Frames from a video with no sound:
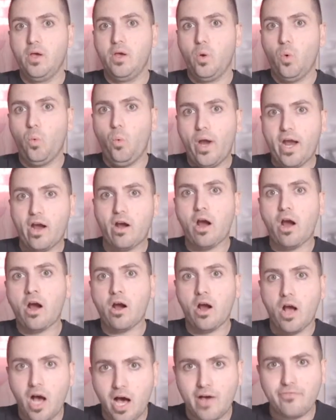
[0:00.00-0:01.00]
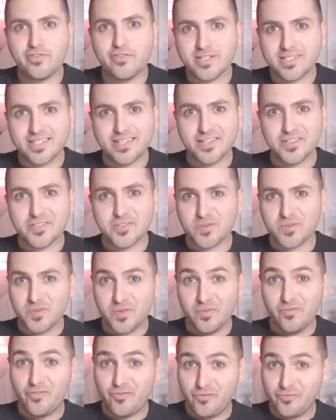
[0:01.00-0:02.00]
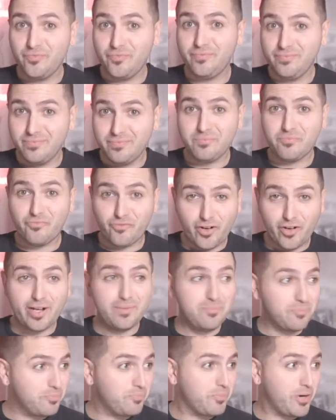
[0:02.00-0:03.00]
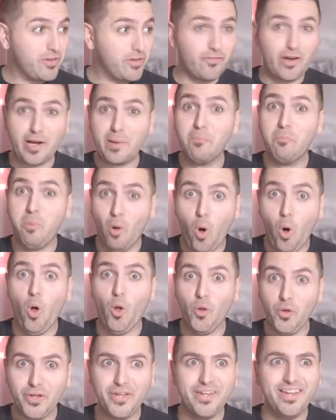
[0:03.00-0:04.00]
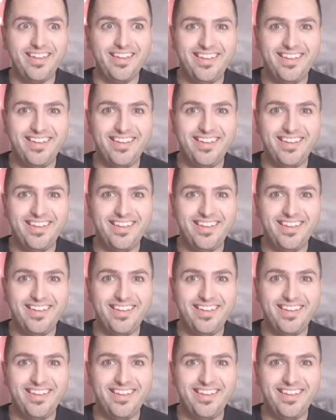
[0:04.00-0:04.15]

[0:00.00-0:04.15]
where our office is. Pretty friggin' bold.